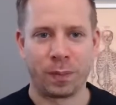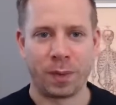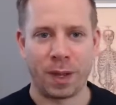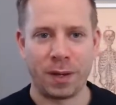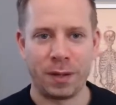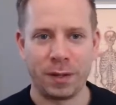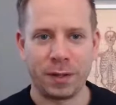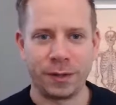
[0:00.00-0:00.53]

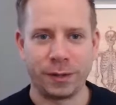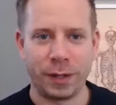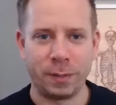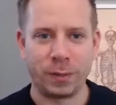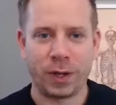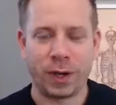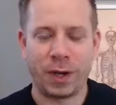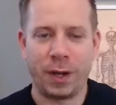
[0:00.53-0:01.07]
And at the same
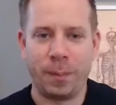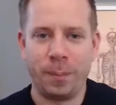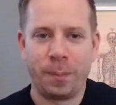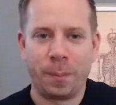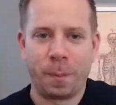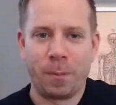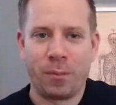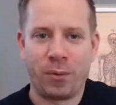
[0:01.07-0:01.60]

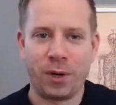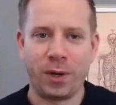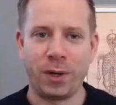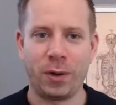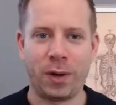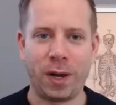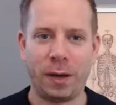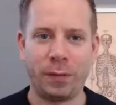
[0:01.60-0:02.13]
time, bring
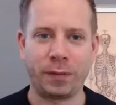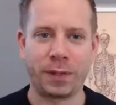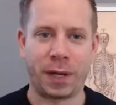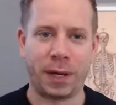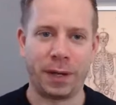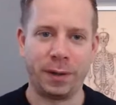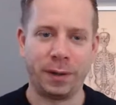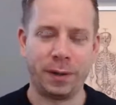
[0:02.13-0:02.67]
your left
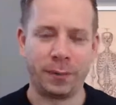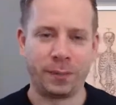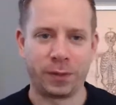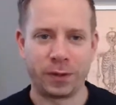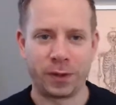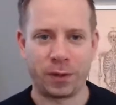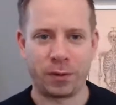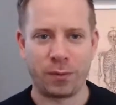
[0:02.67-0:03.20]
hand,
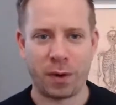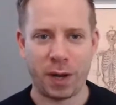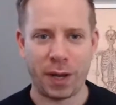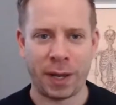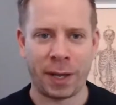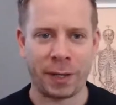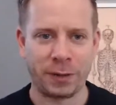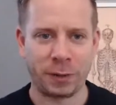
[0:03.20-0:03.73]
so your right
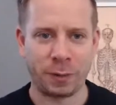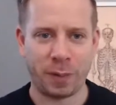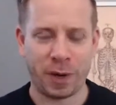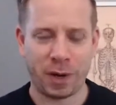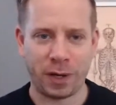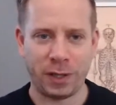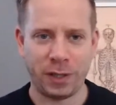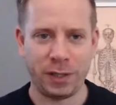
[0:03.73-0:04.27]
hand's
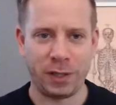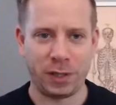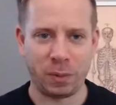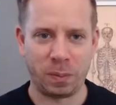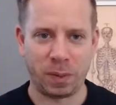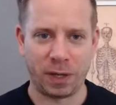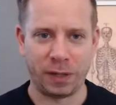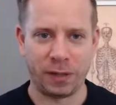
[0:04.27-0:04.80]
behind you,
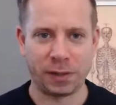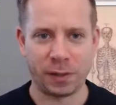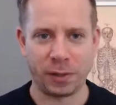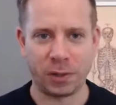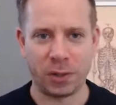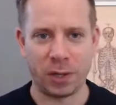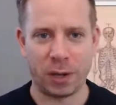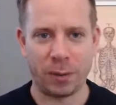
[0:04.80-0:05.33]
placed on
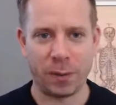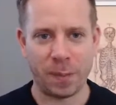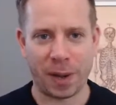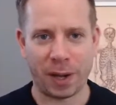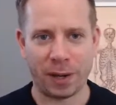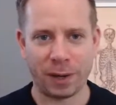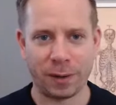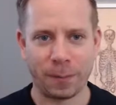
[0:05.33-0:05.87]
your lower
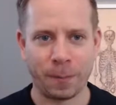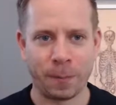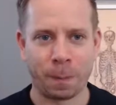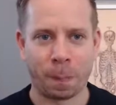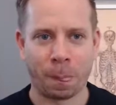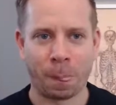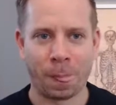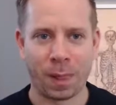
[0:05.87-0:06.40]
back.
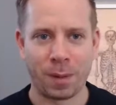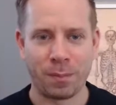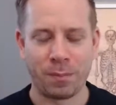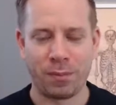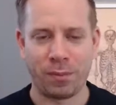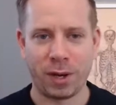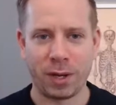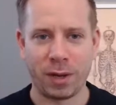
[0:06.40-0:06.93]

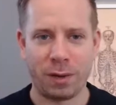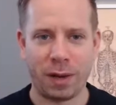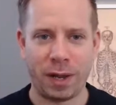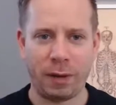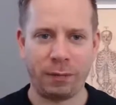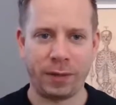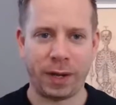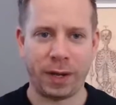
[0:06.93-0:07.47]
Bring your
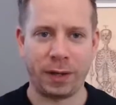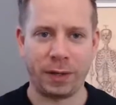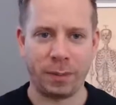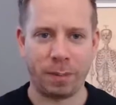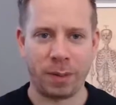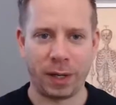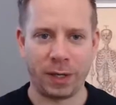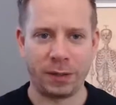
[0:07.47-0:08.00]
left hand
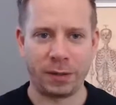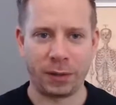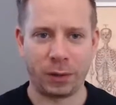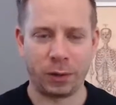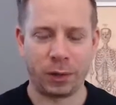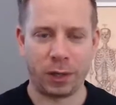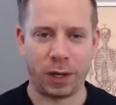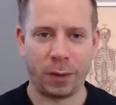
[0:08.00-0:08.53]
and place it
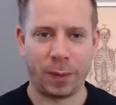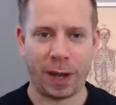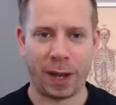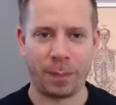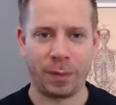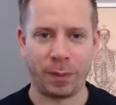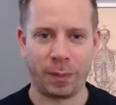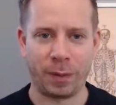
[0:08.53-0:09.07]
on your lower
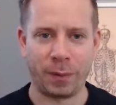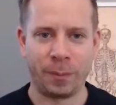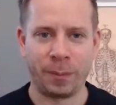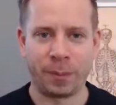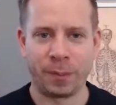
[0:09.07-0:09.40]
abdomen.